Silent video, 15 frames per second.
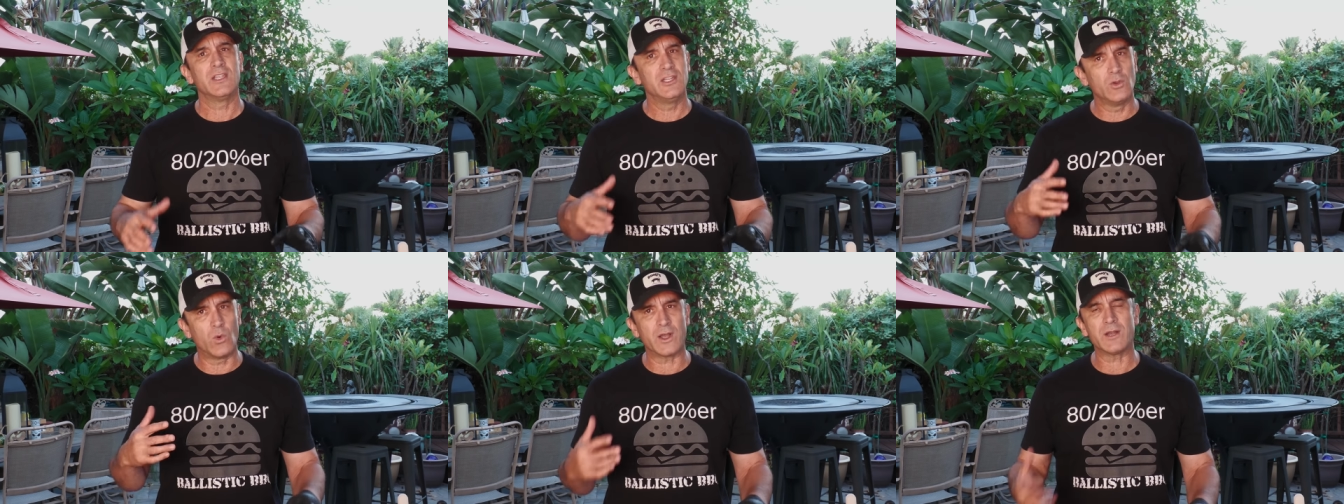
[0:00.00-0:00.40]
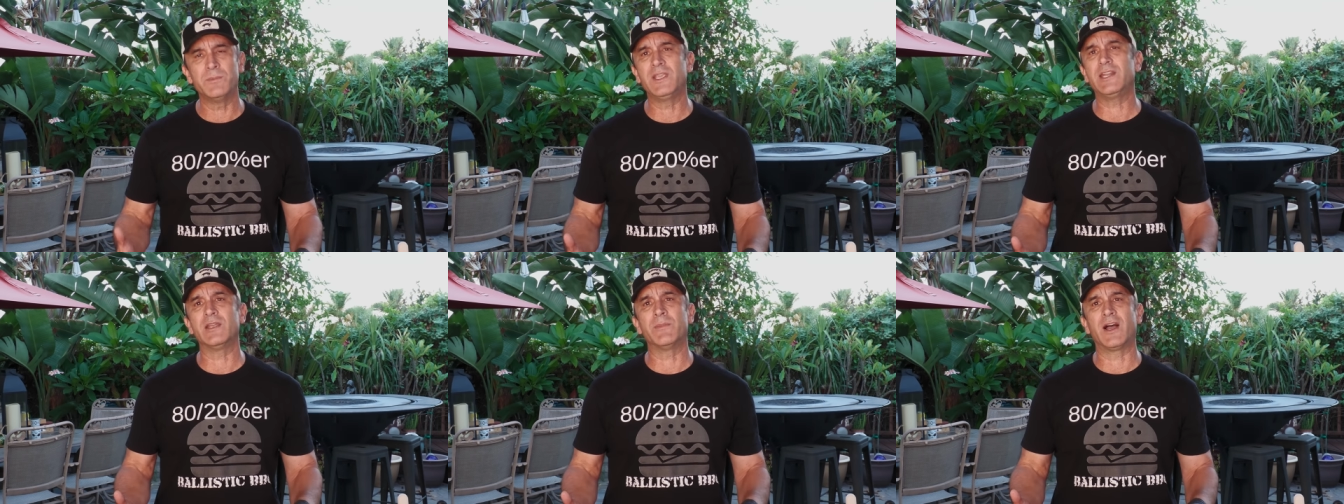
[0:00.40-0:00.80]
you want a
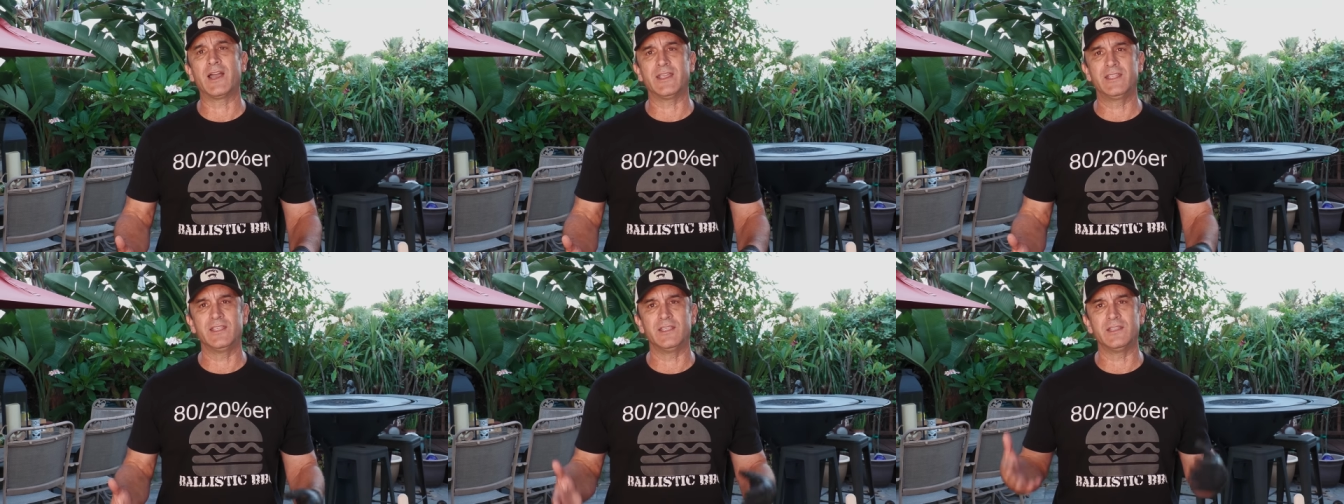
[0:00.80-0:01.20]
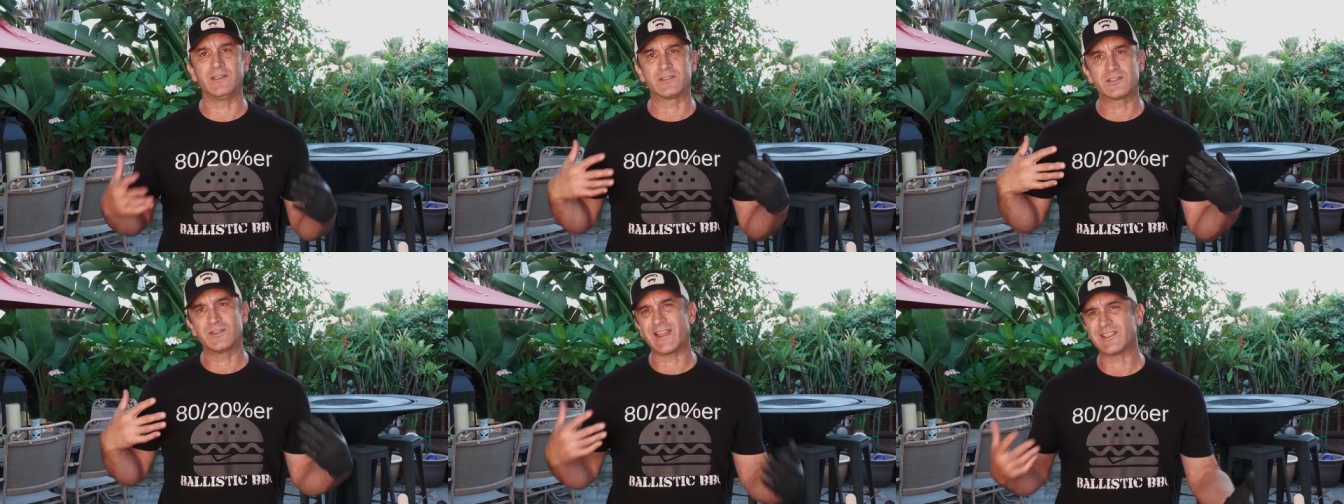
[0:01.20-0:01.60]
medium-high heat,
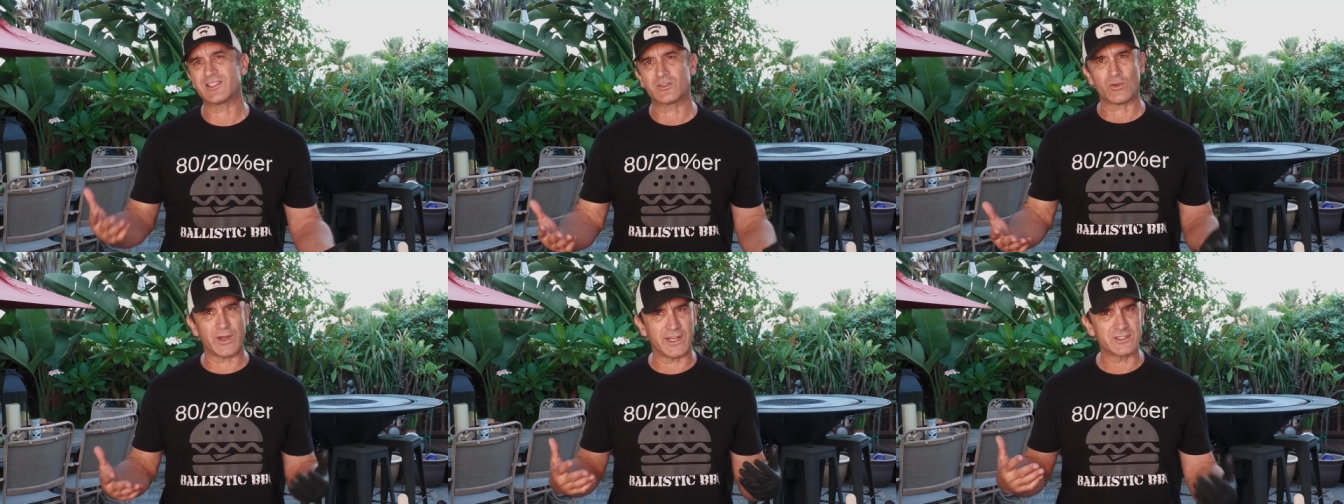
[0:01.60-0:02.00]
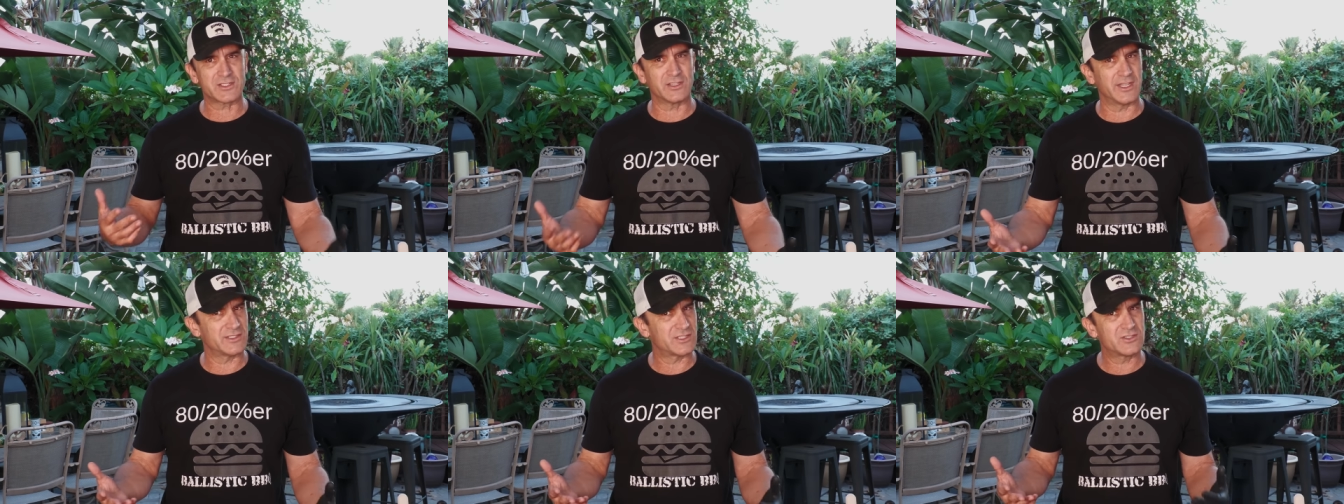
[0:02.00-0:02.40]
so that
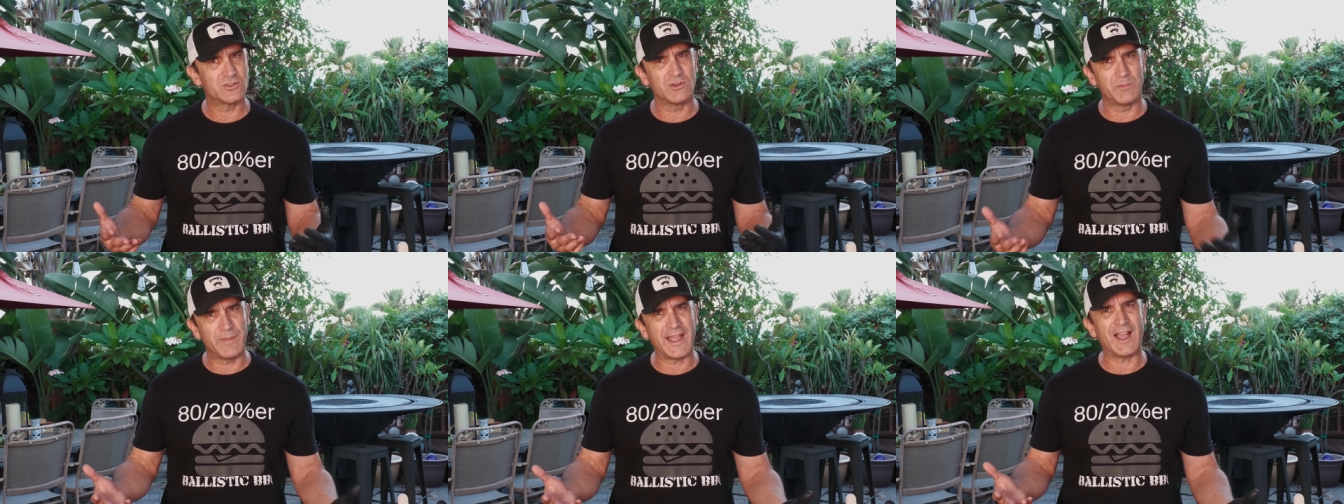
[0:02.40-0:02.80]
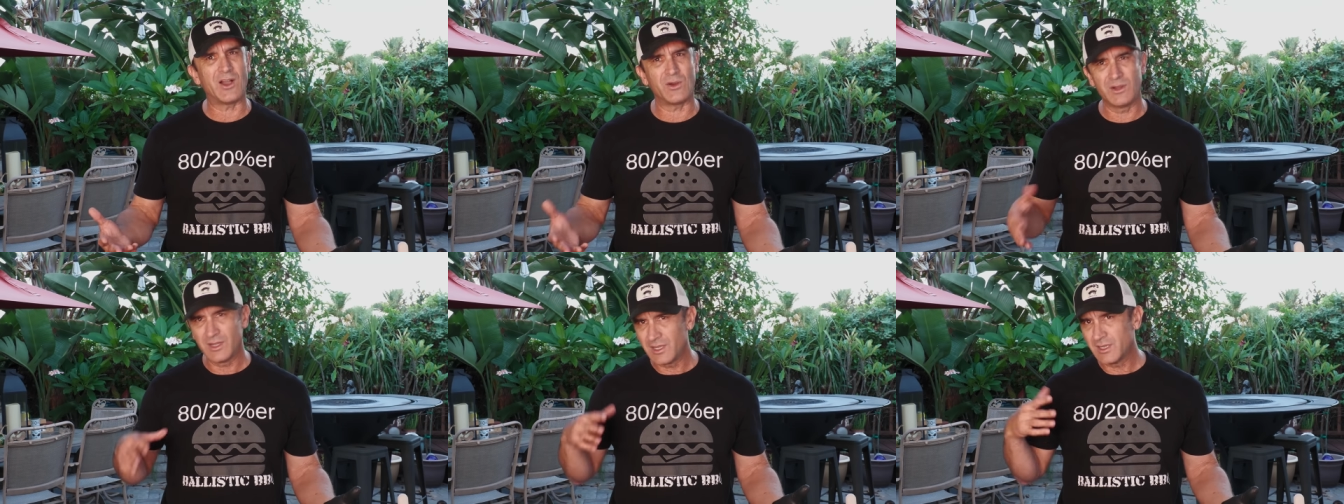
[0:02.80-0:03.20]
translates to
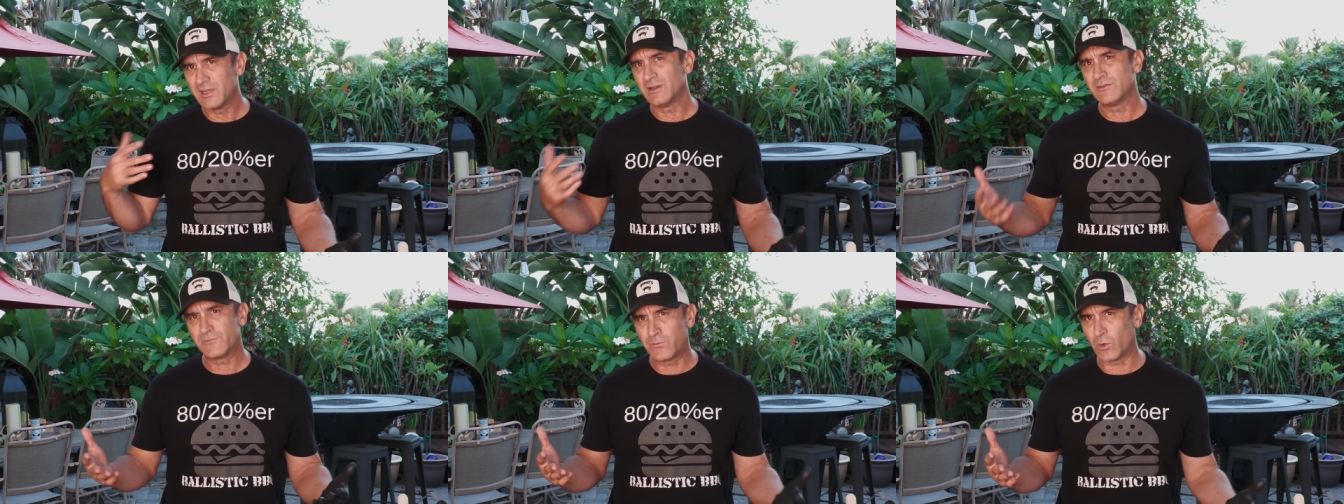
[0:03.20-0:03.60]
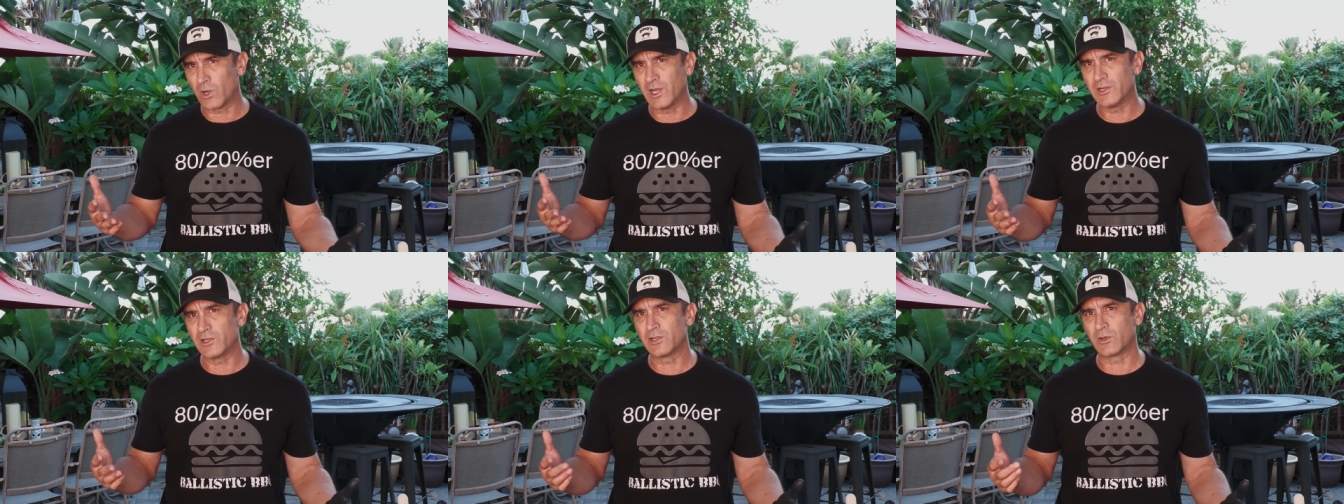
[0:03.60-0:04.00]
about
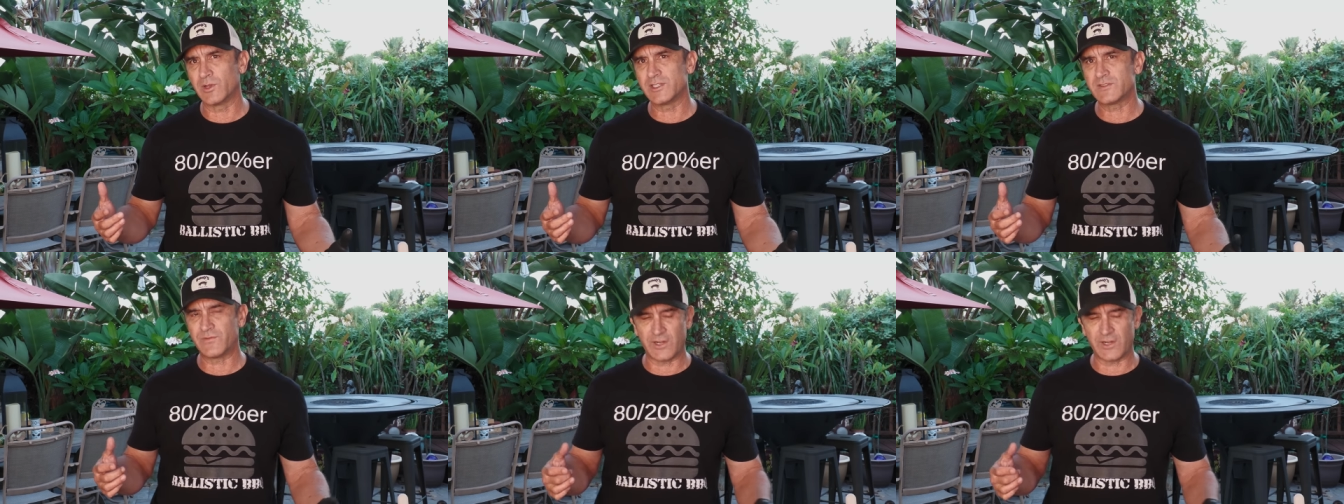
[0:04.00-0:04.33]
400 degrees